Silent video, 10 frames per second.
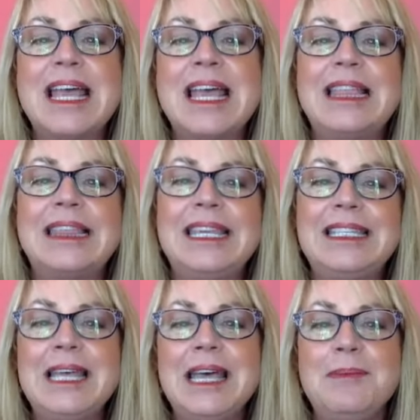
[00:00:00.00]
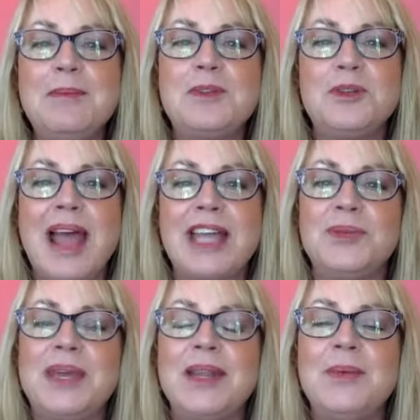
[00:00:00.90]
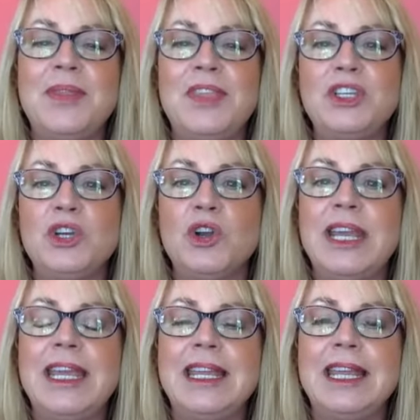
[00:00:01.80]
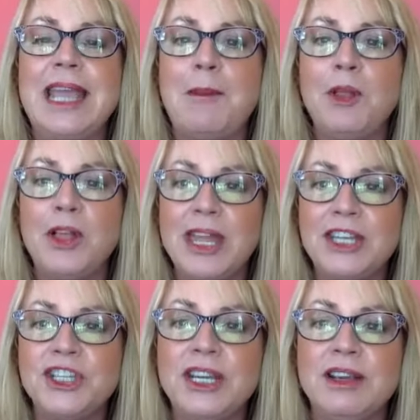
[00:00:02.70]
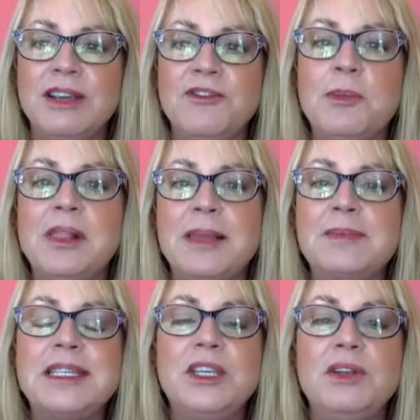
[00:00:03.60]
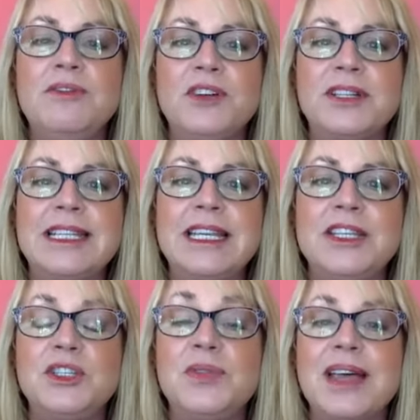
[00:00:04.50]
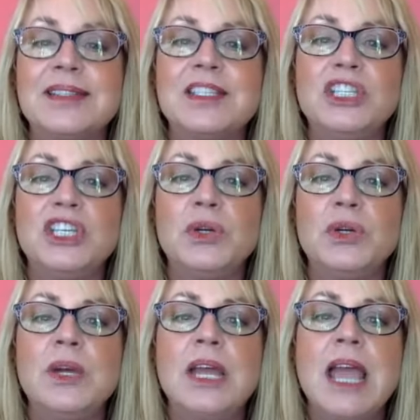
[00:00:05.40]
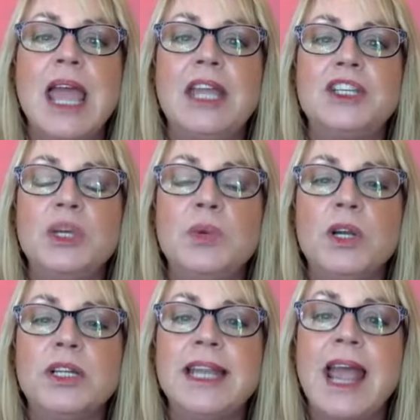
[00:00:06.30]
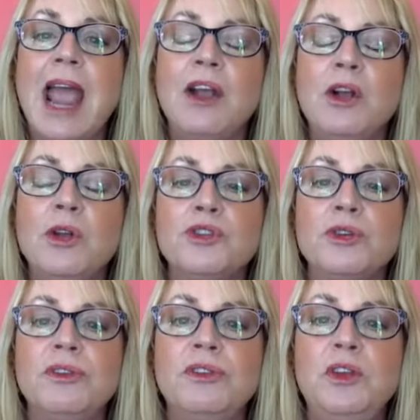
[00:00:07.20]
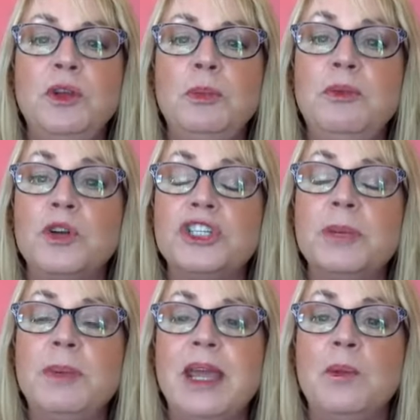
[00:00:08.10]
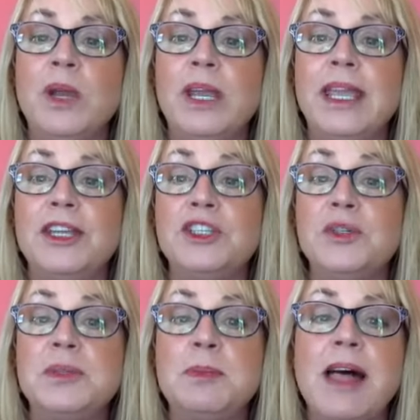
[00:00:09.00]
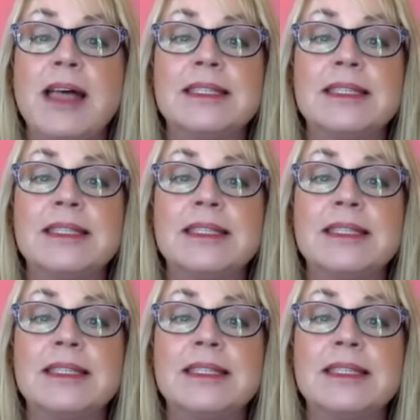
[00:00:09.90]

Liza graduated with a degree in chemical engineering from Clemson University in 2002, and she worked in agriculture and food before she began working at Juice Plus.